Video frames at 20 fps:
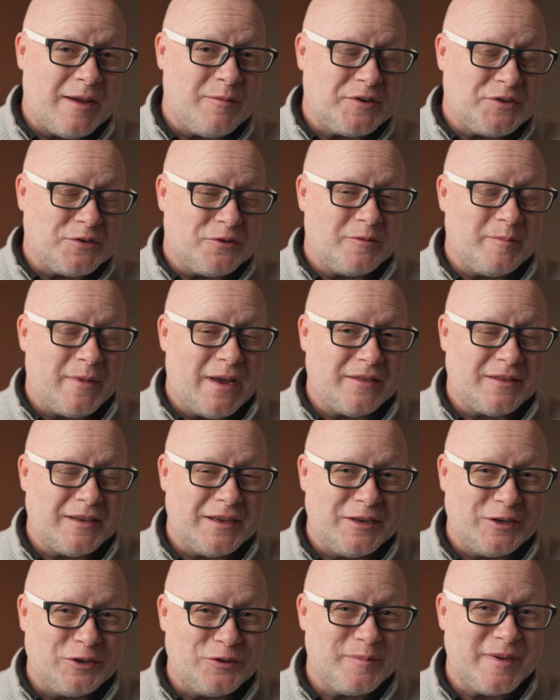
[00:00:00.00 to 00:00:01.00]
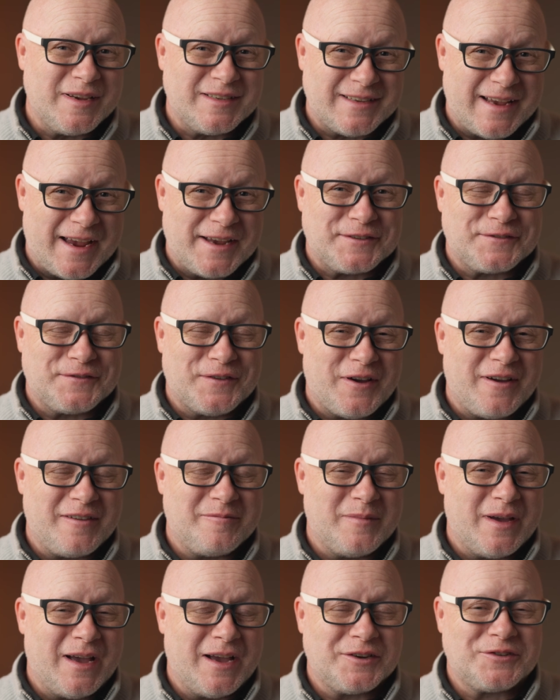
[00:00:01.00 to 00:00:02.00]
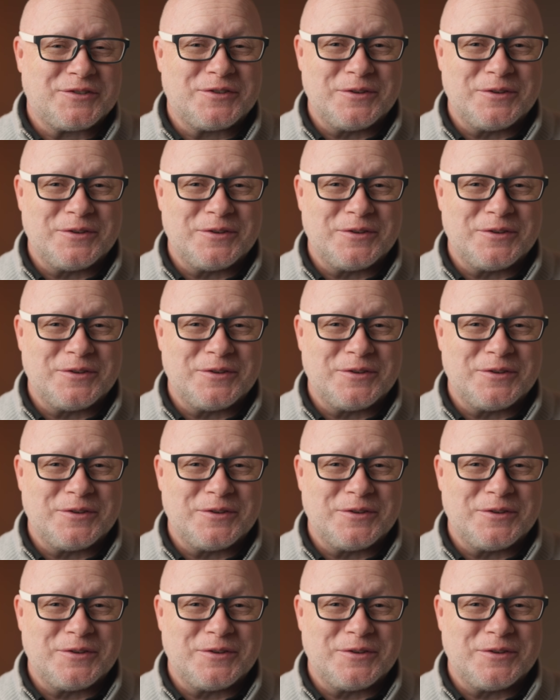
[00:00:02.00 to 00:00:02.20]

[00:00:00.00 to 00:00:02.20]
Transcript: we're talking about the LUMIX S5 Mark